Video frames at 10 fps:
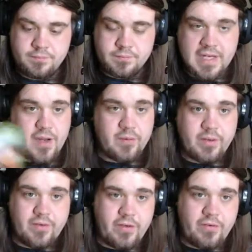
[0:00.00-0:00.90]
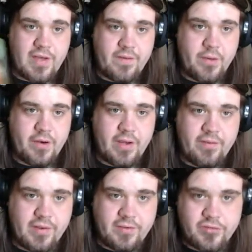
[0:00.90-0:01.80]
And I don't even know if I have them all. I
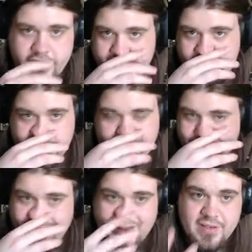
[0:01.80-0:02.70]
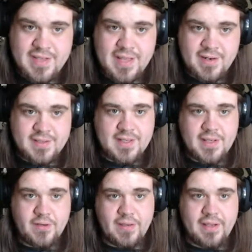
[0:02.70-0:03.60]
haven't even checked. They just had a
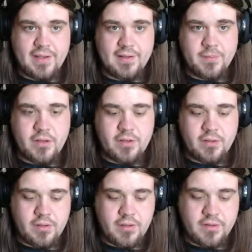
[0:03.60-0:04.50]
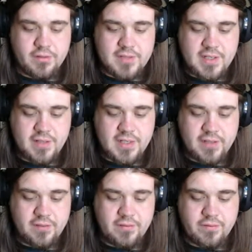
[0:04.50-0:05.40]
sale with like them all on sale like
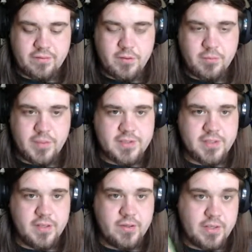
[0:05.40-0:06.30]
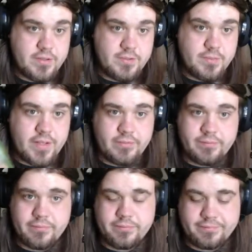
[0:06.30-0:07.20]
a few months ago, and I just bought them
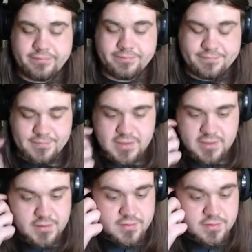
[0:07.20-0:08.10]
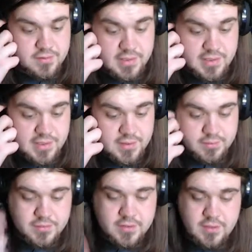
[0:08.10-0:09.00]
because I need
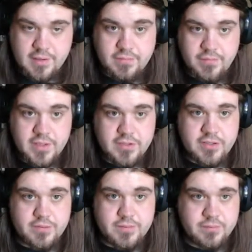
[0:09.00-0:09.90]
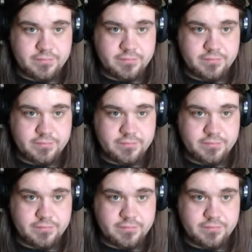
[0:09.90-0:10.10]
them so I can finish them and